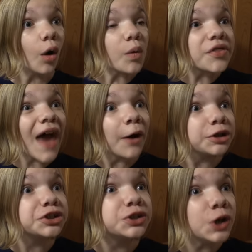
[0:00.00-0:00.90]
Without
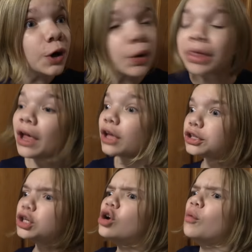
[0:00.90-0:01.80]
his shoes?
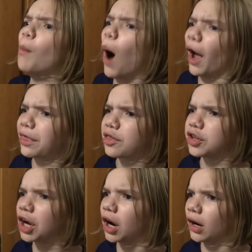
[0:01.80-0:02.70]
You
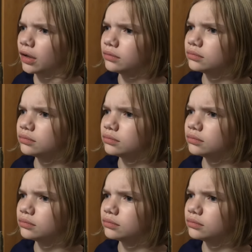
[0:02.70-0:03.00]
monster!